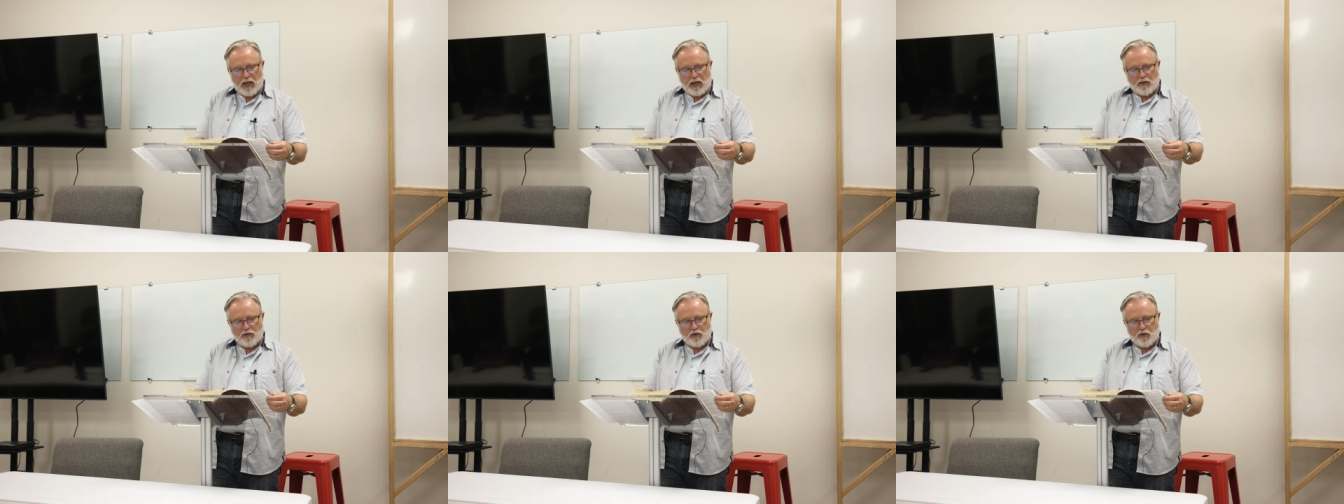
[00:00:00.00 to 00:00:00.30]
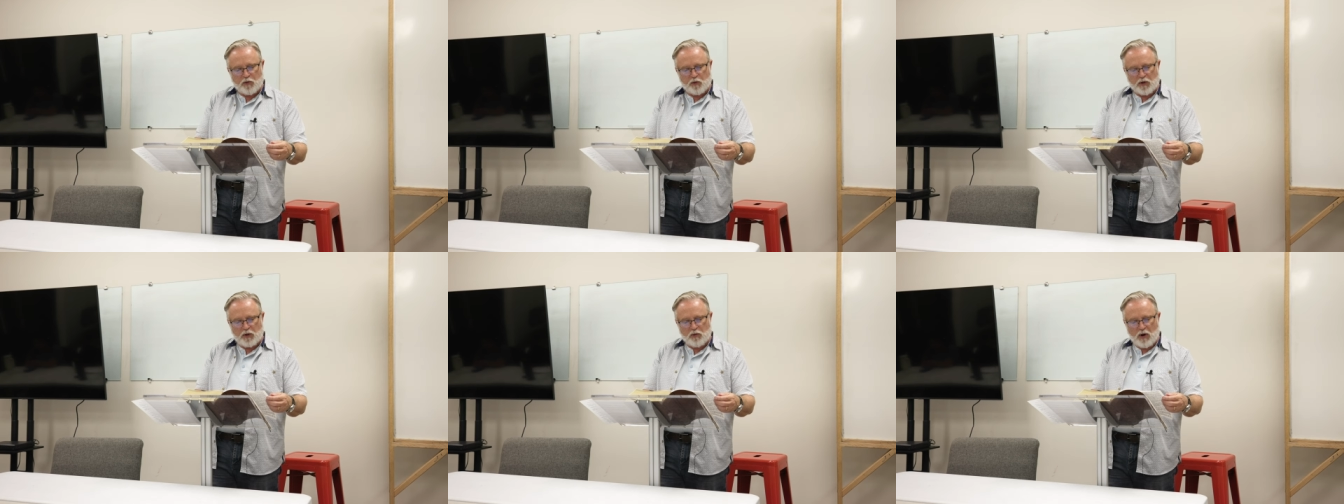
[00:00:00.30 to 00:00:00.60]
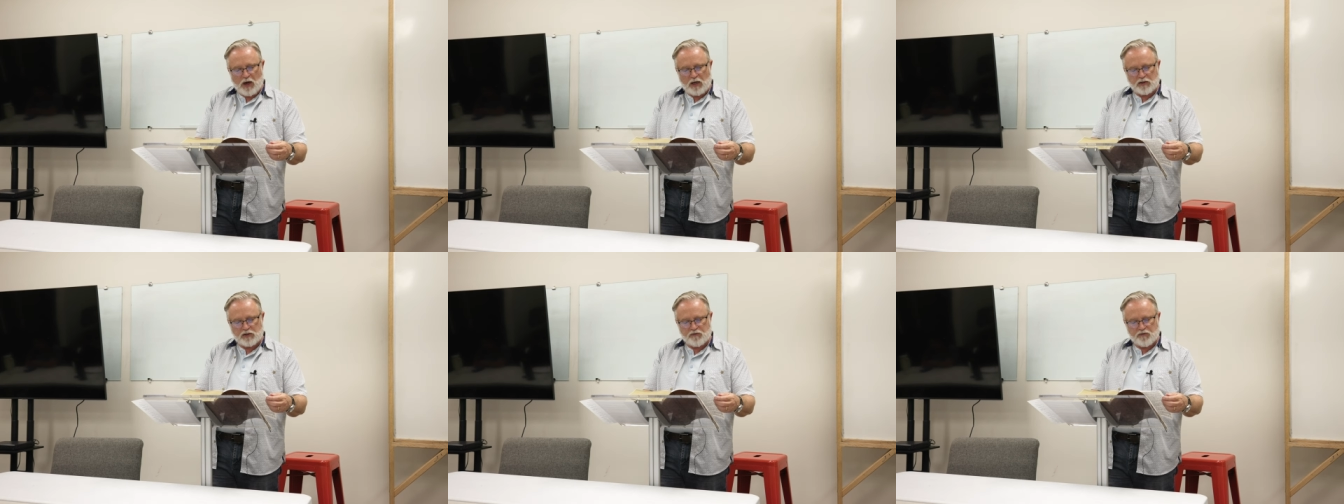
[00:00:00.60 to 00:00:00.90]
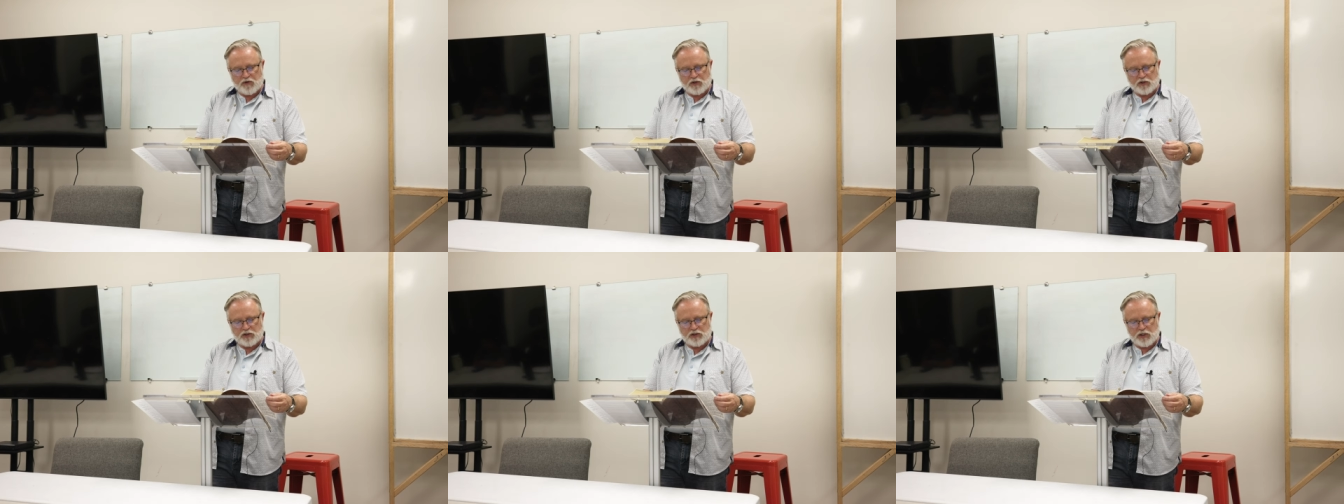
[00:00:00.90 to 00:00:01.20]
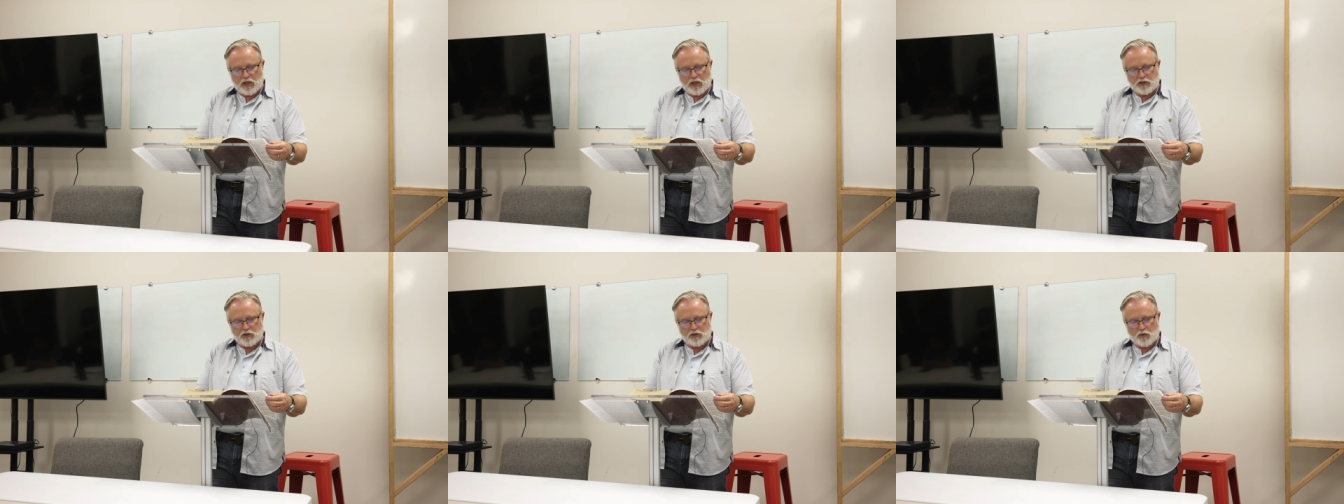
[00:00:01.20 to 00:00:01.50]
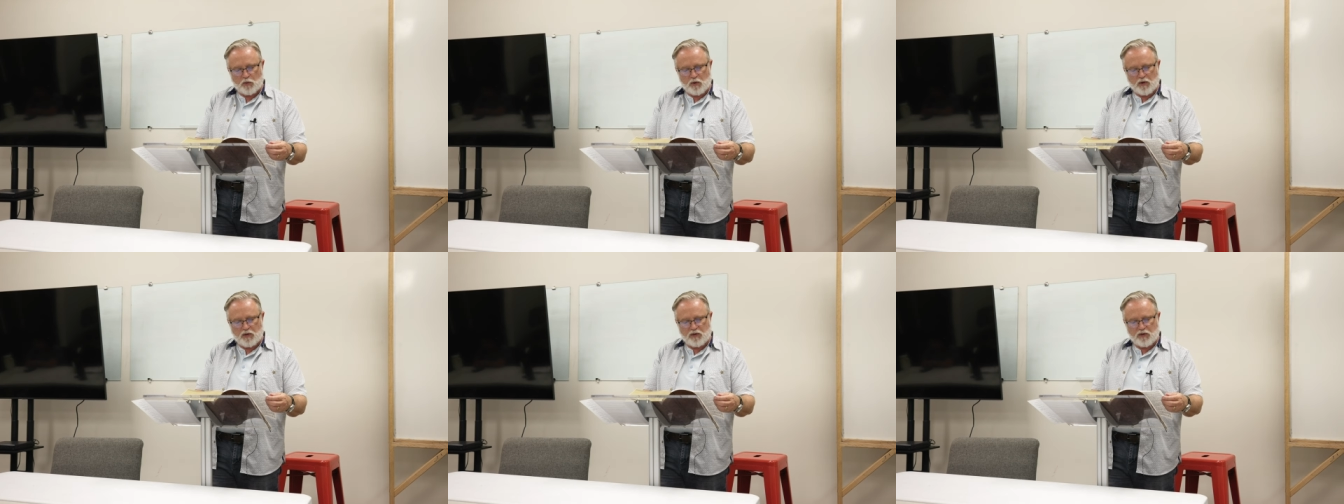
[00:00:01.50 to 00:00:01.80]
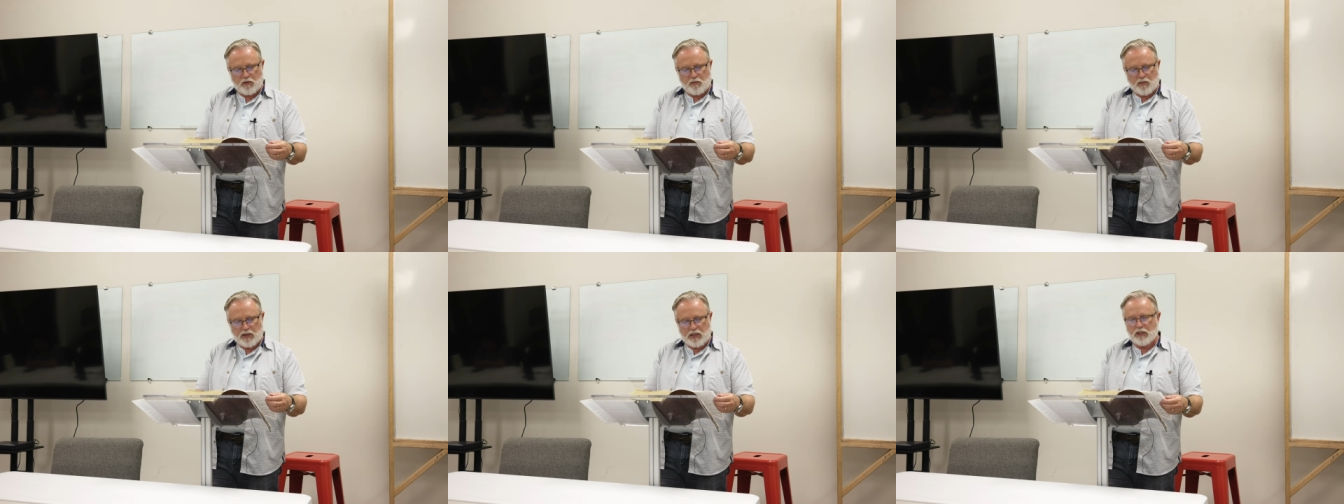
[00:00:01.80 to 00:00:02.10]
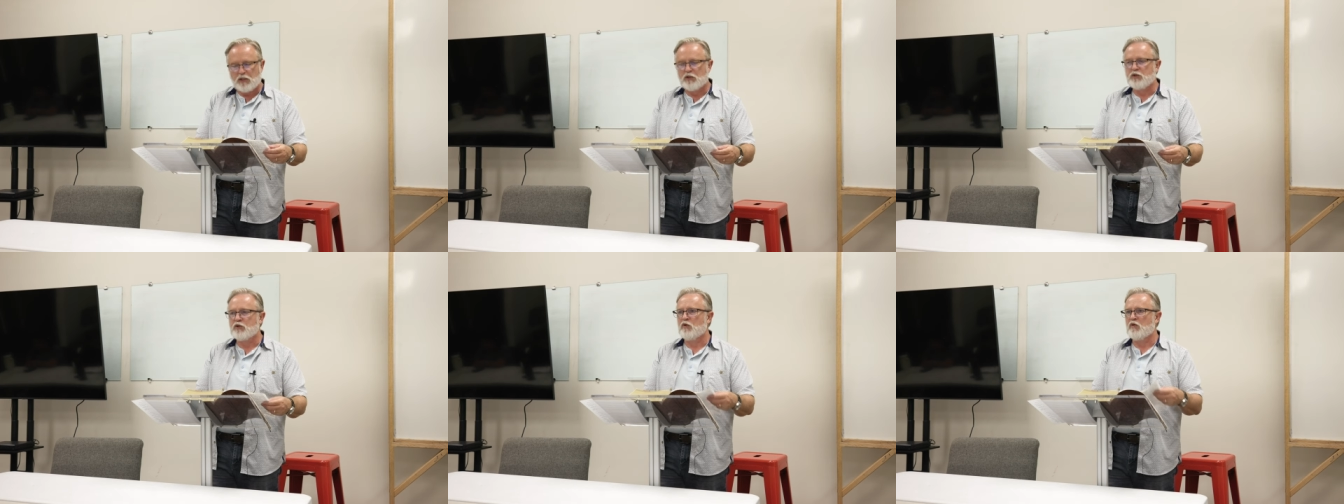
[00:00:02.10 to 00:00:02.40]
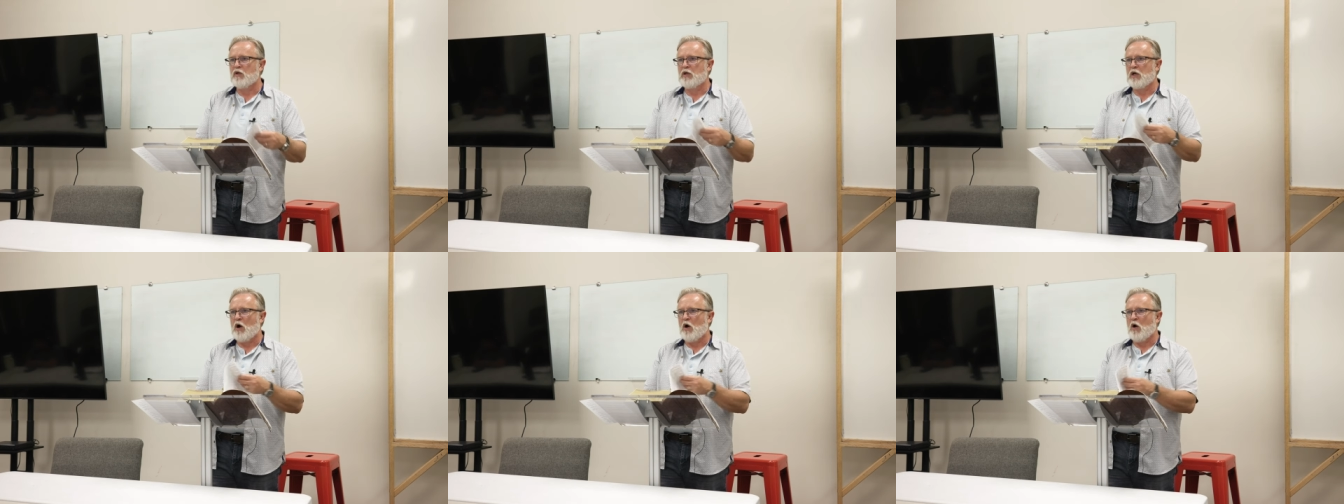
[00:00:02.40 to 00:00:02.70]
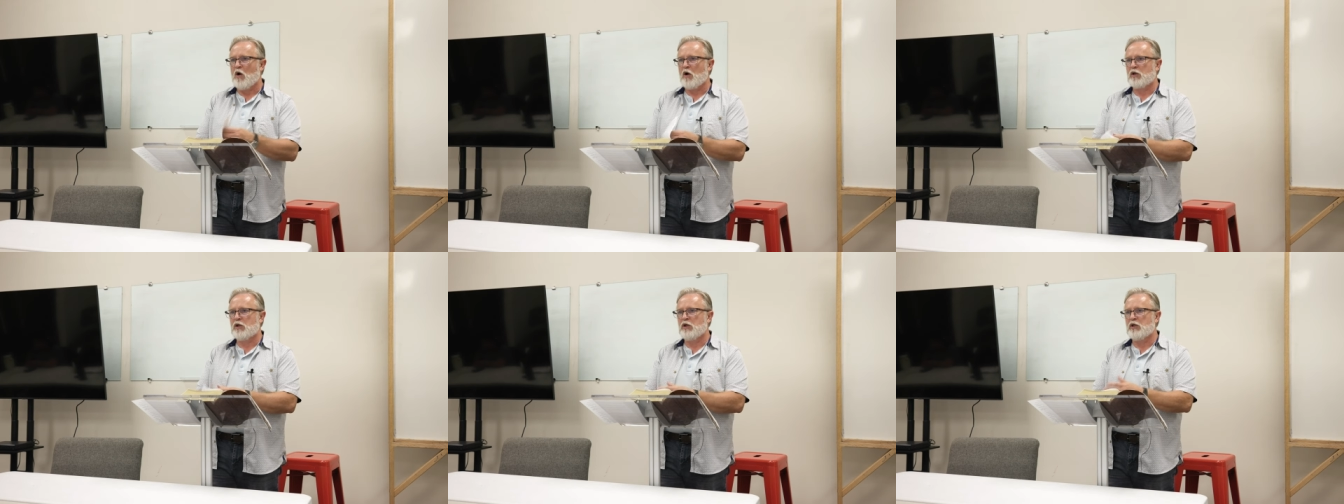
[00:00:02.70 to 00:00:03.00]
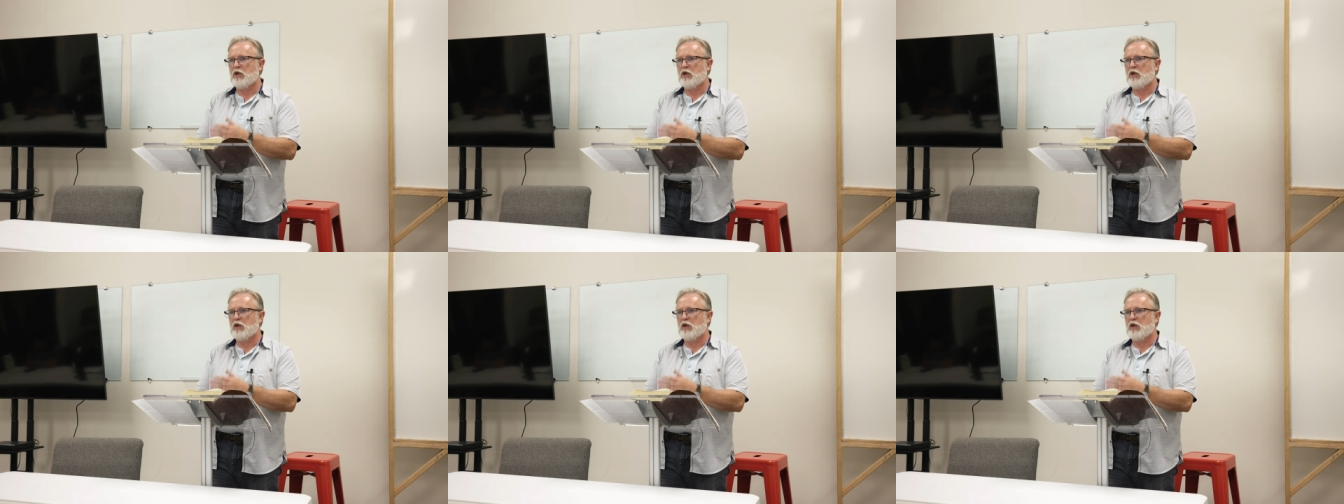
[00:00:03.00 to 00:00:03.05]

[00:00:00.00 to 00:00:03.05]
and the three wives of his sons with them into the ark.